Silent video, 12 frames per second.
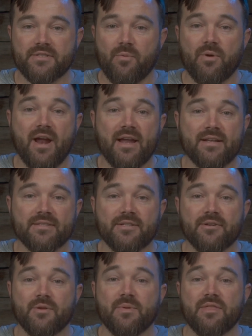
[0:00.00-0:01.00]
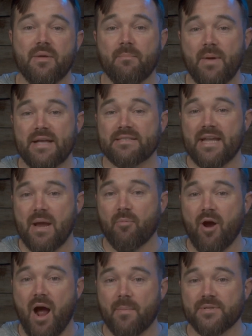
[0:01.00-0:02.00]
on what I consider to be the best
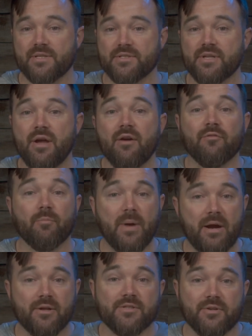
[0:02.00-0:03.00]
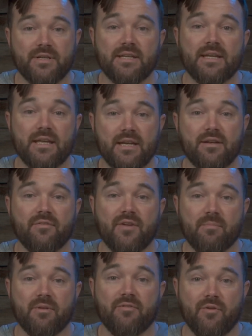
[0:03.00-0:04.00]
camera options for parents looking to get into
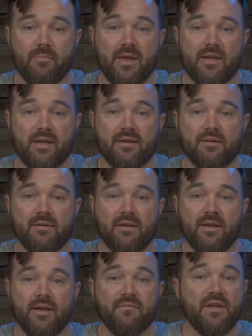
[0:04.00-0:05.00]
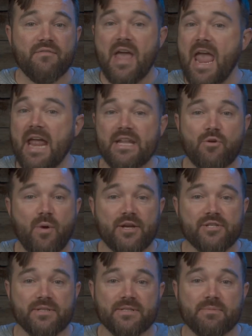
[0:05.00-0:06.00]
family filmmaking. If you have any
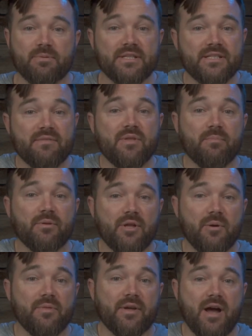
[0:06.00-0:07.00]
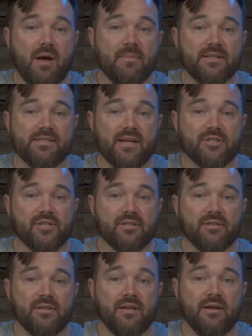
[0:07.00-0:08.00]
questions, please leave them below in the comment
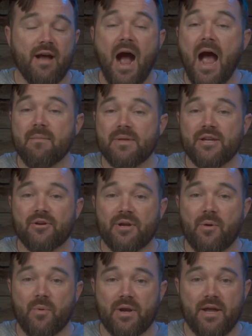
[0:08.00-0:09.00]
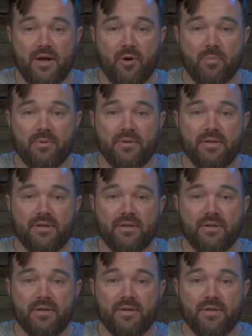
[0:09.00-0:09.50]
section. I'm here and I want to help.